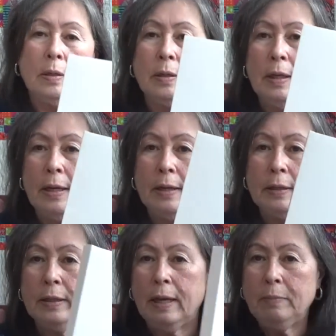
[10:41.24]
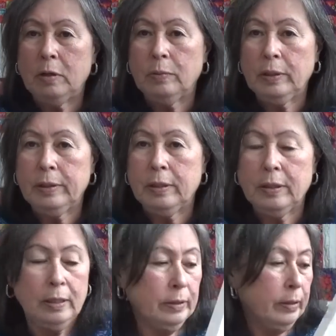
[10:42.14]
Yeah, it came in a really
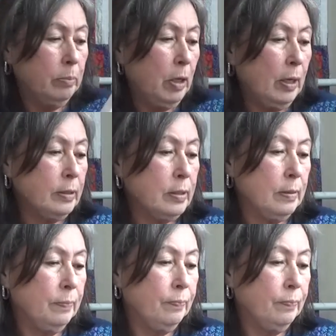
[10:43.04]
thin little box.